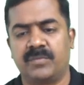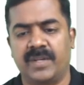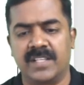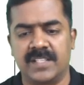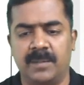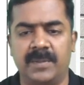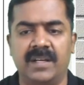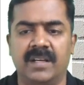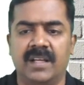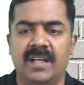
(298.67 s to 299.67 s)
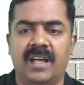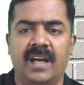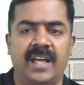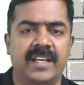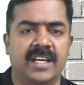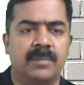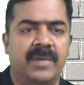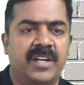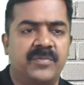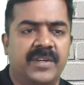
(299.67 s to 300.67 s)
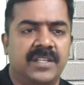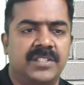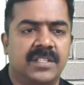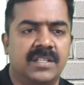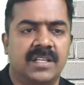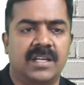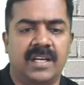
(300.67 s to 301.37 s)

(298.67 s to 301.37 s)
For example, I can manufacture